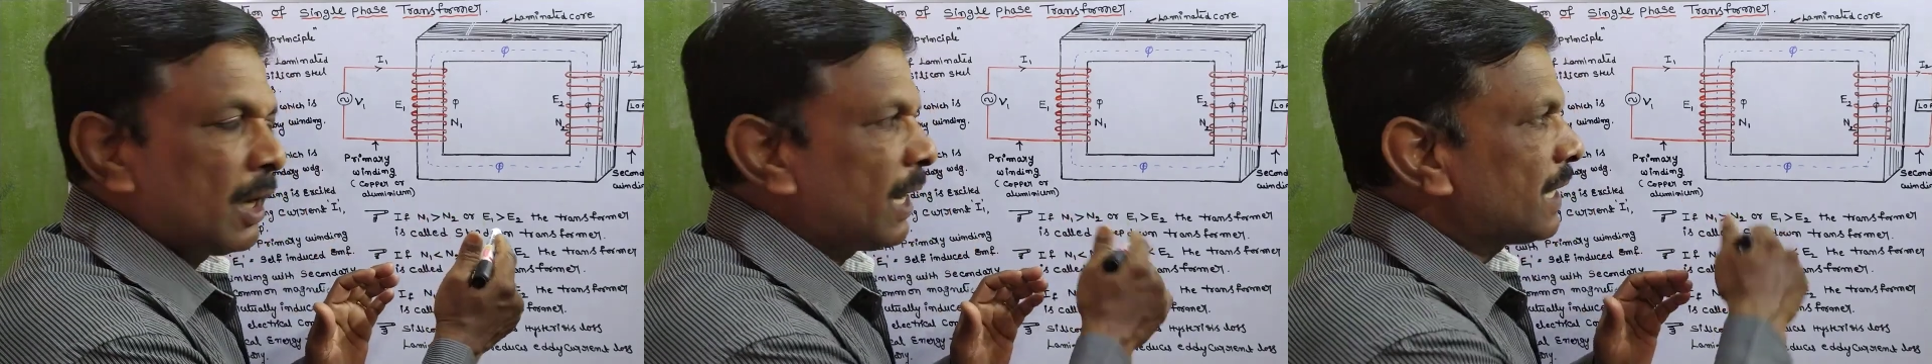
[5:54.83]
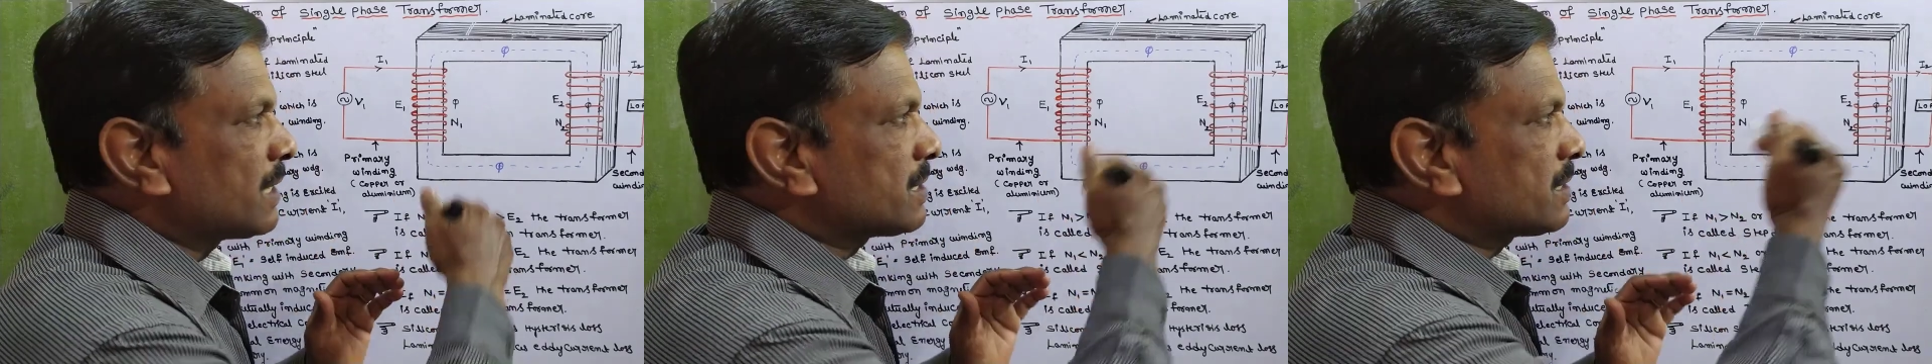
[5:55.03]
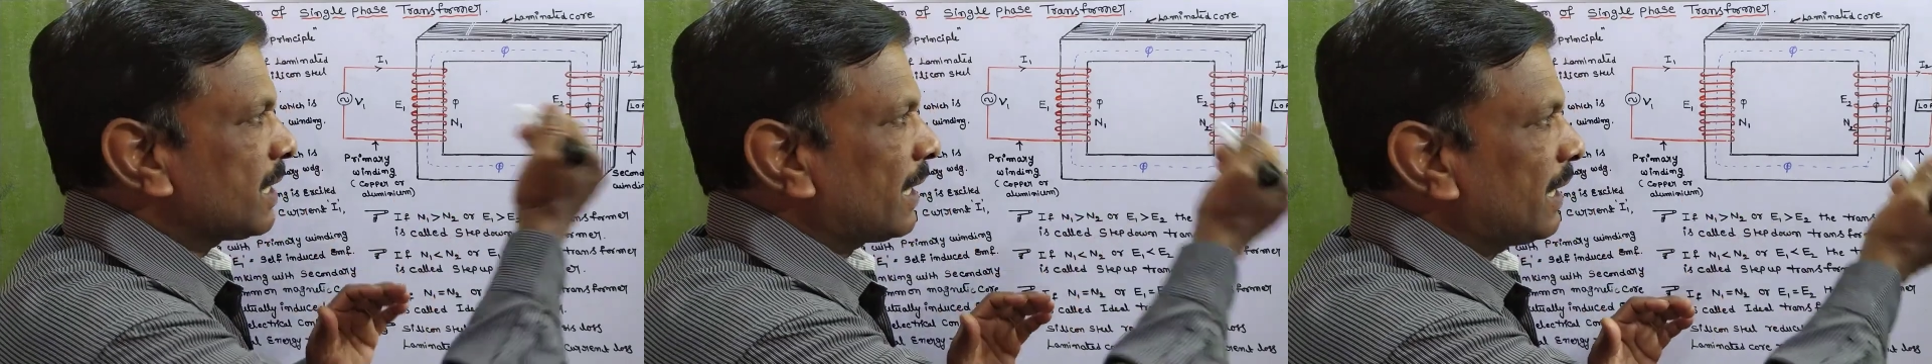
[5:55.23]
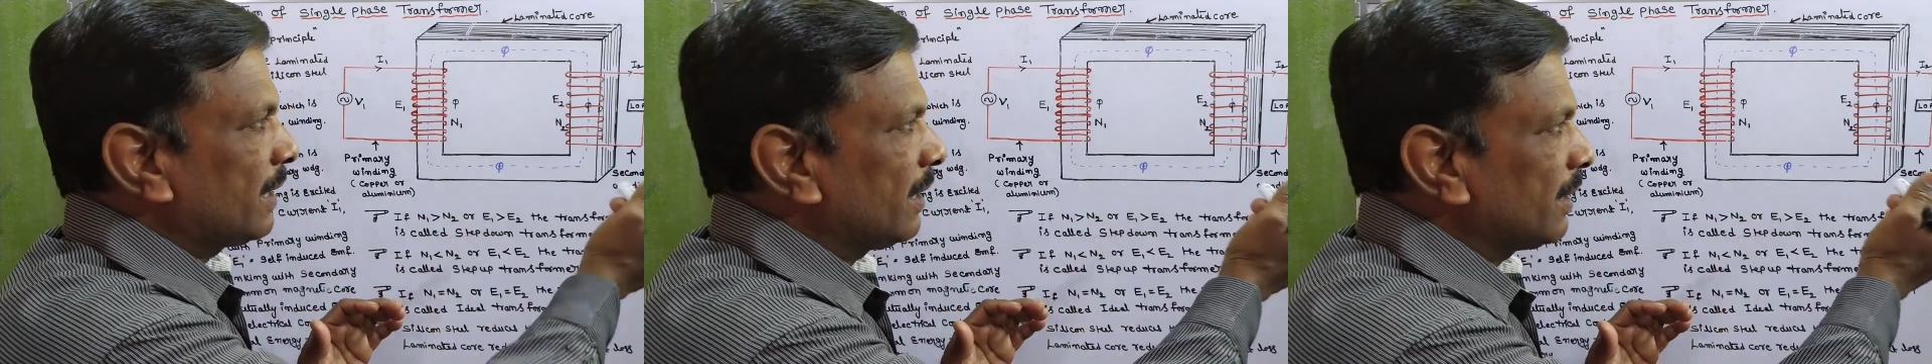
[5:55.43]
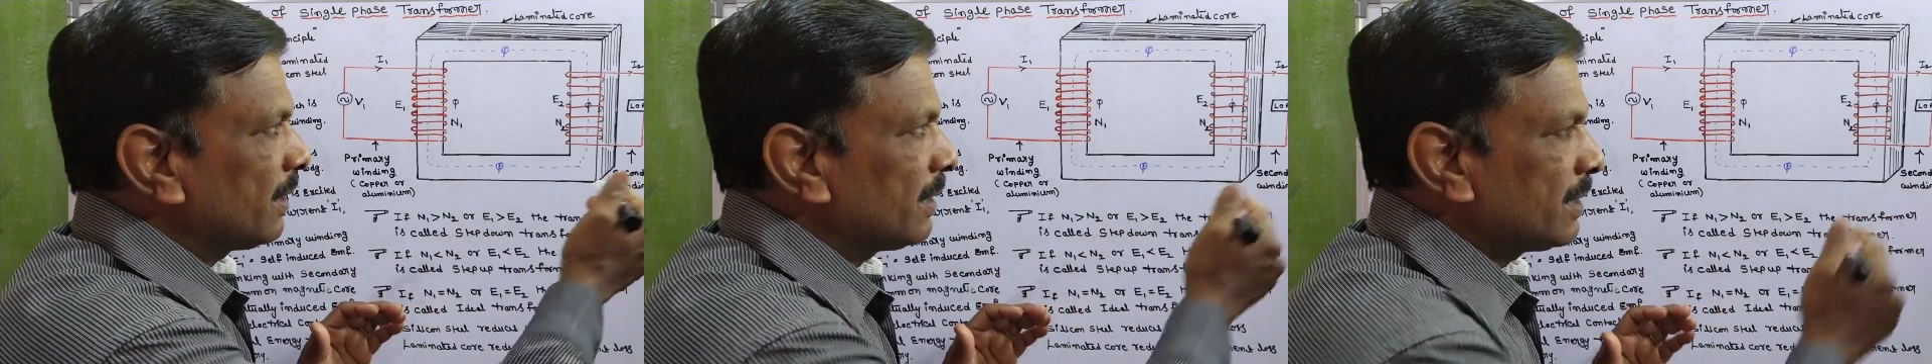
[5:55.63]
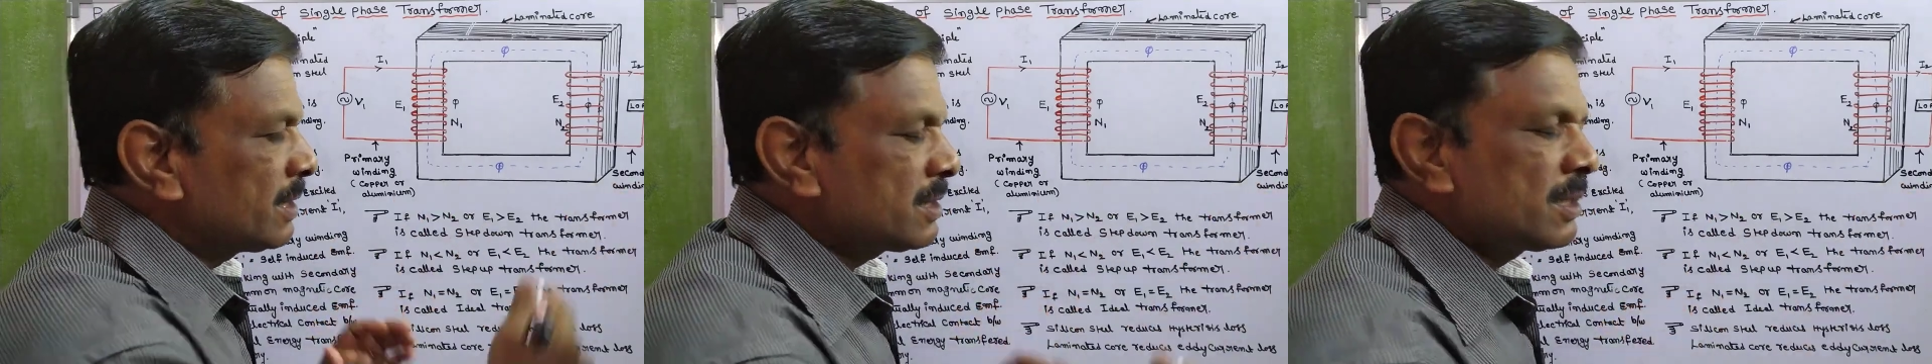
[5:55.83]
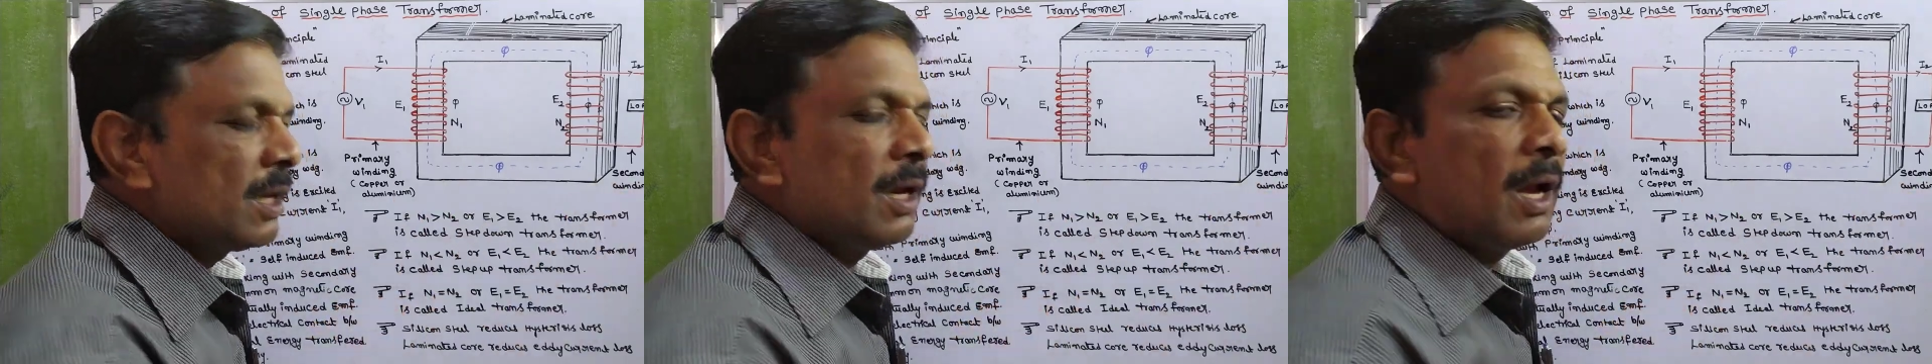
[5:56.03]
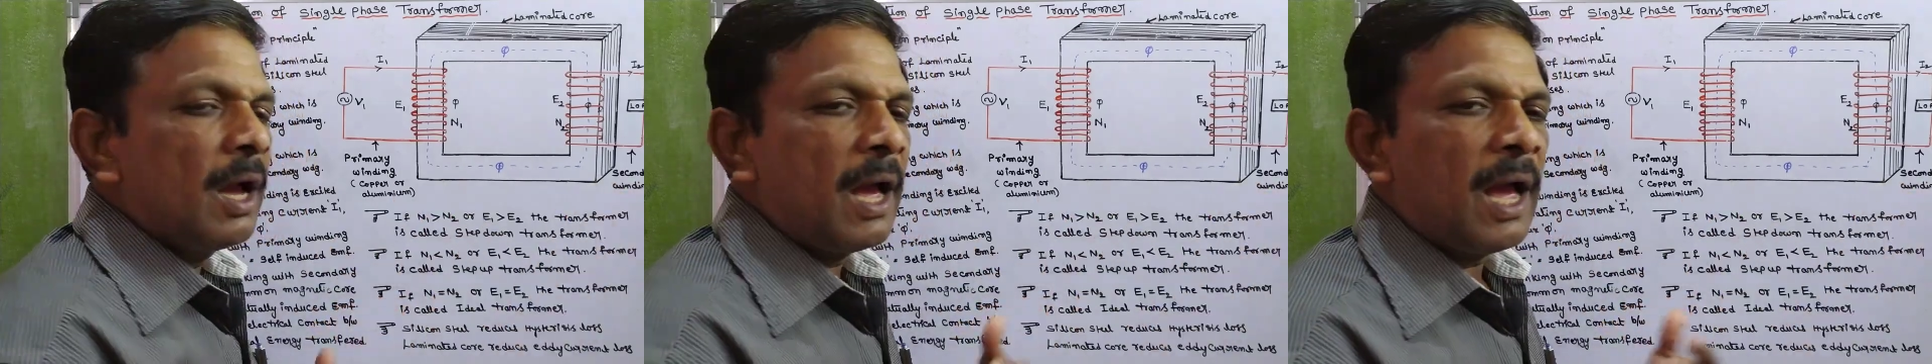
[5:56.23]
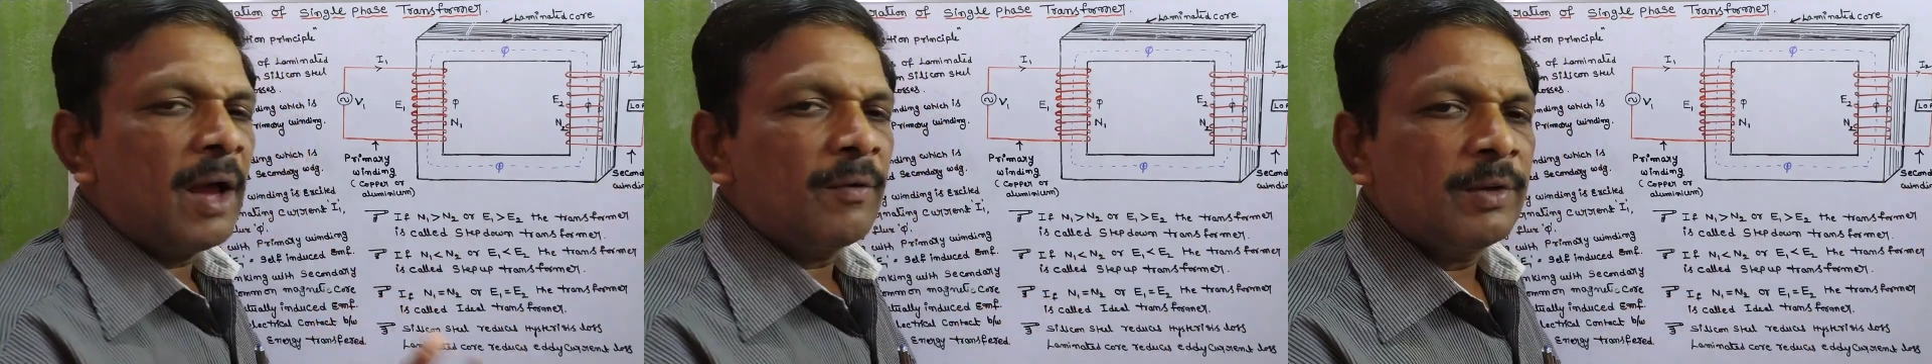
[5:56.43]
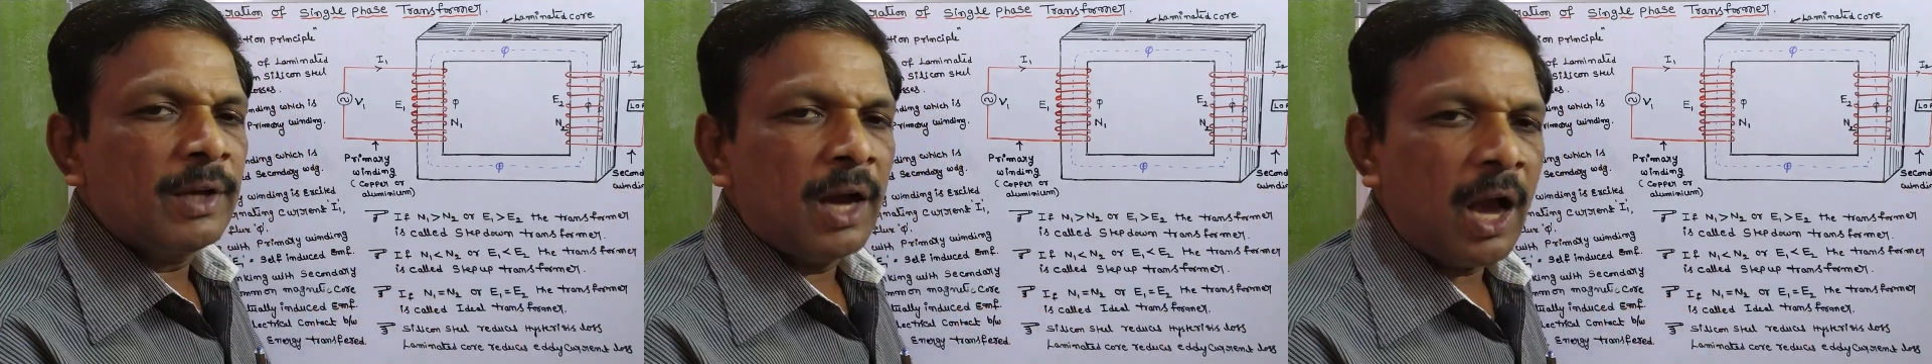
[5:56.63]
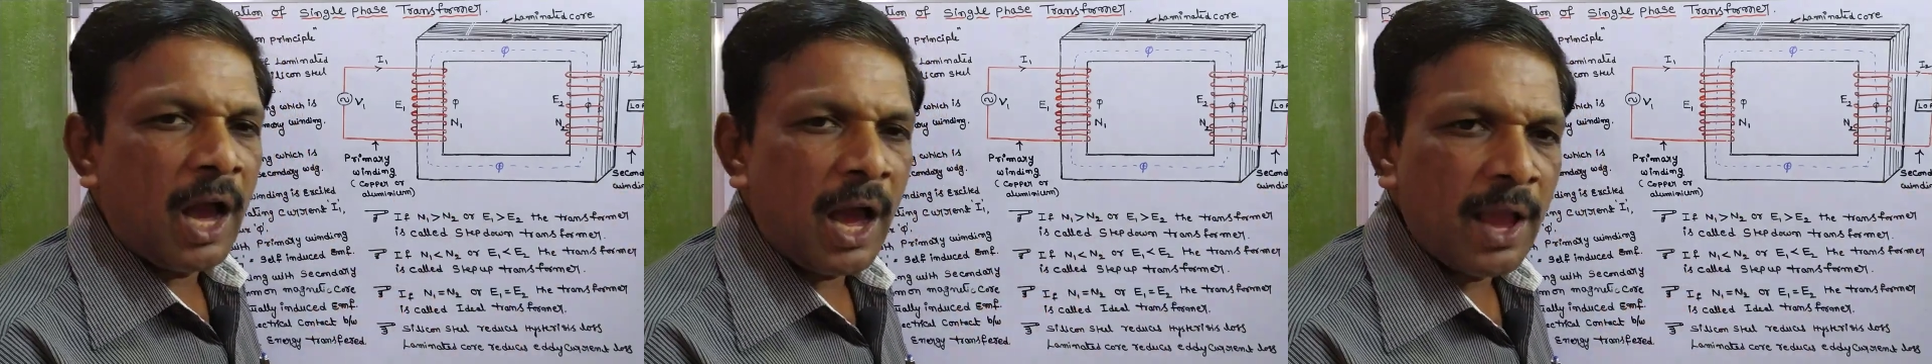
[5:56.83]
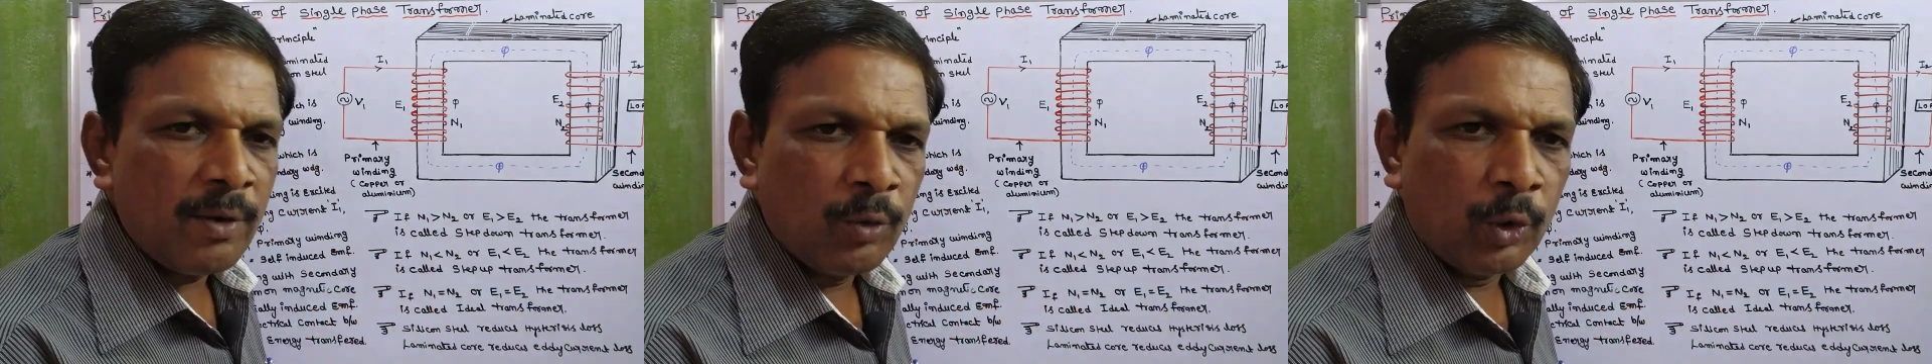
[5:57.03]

and secondary is having high